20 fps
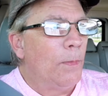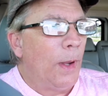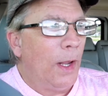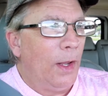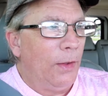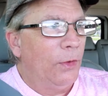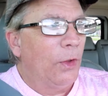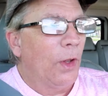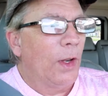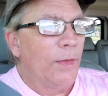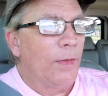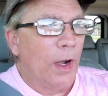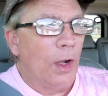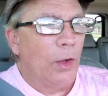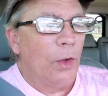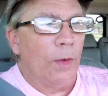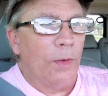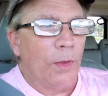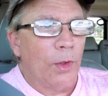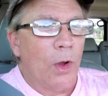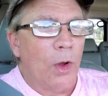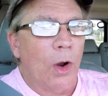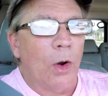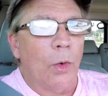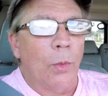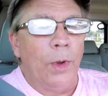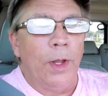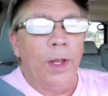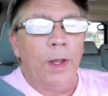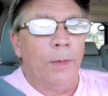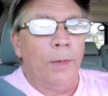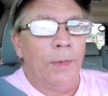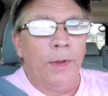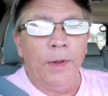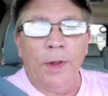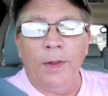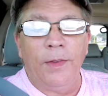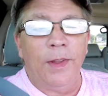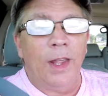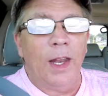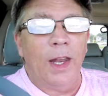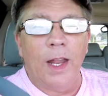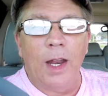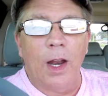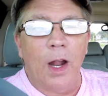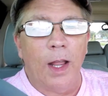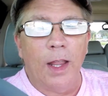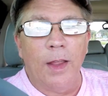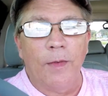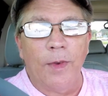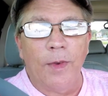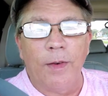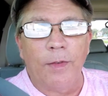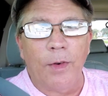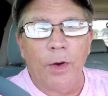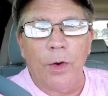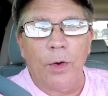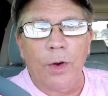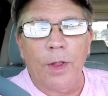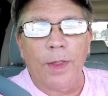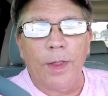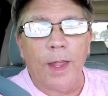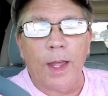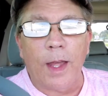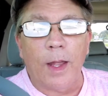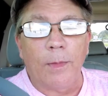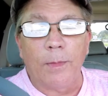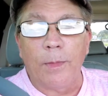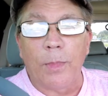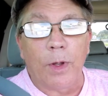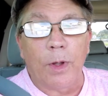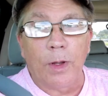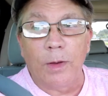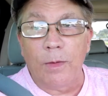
Based on the value of the car. Dan and I have never heard of that, but